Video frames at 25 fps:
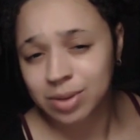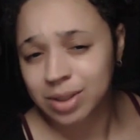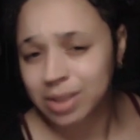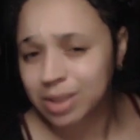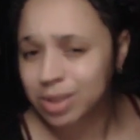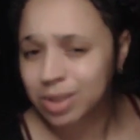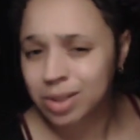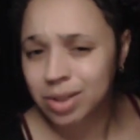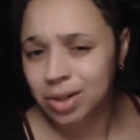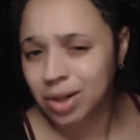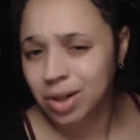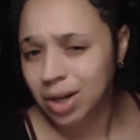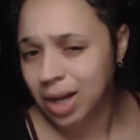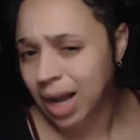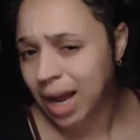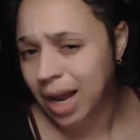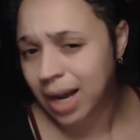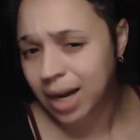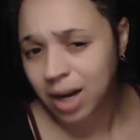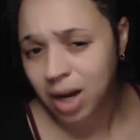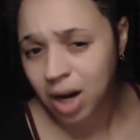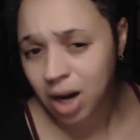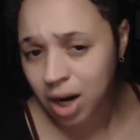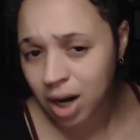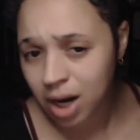which is mm-hmm. kind
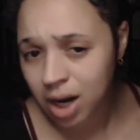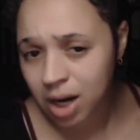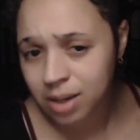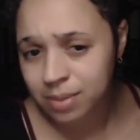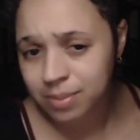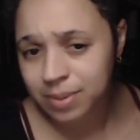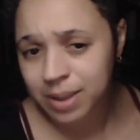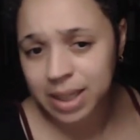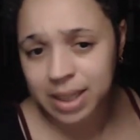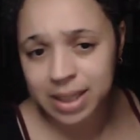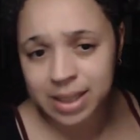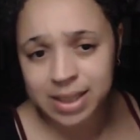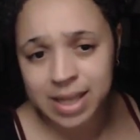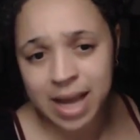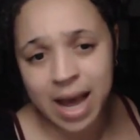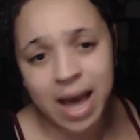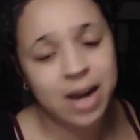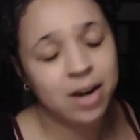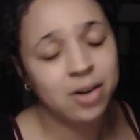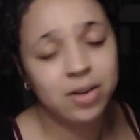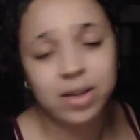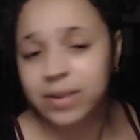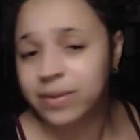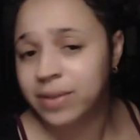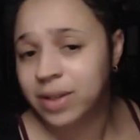of hard because I
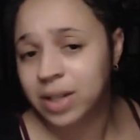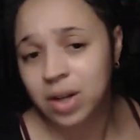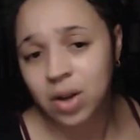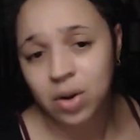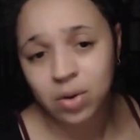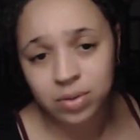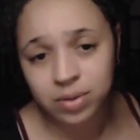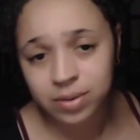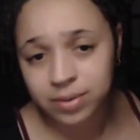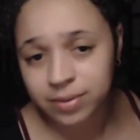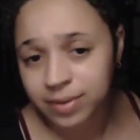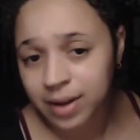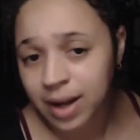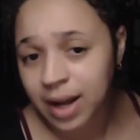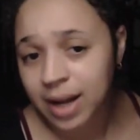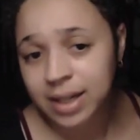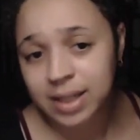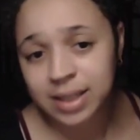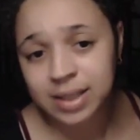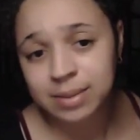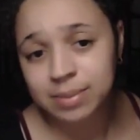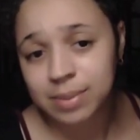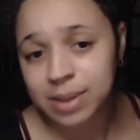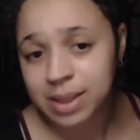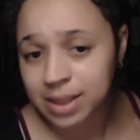don't even know the
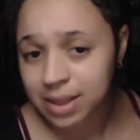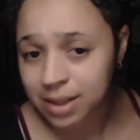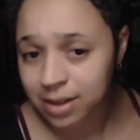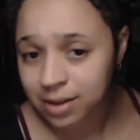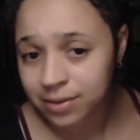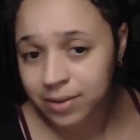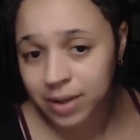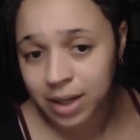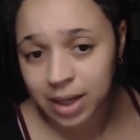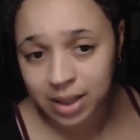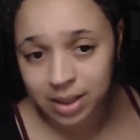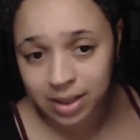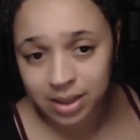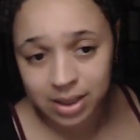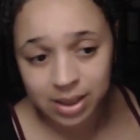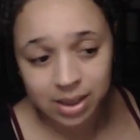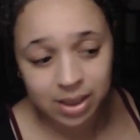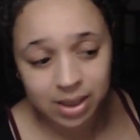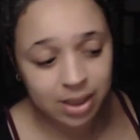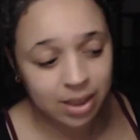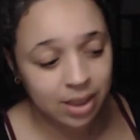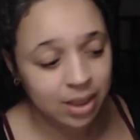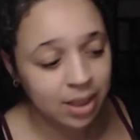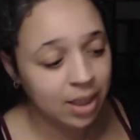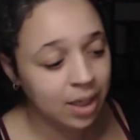phonics myself,
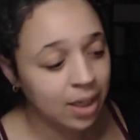honestly.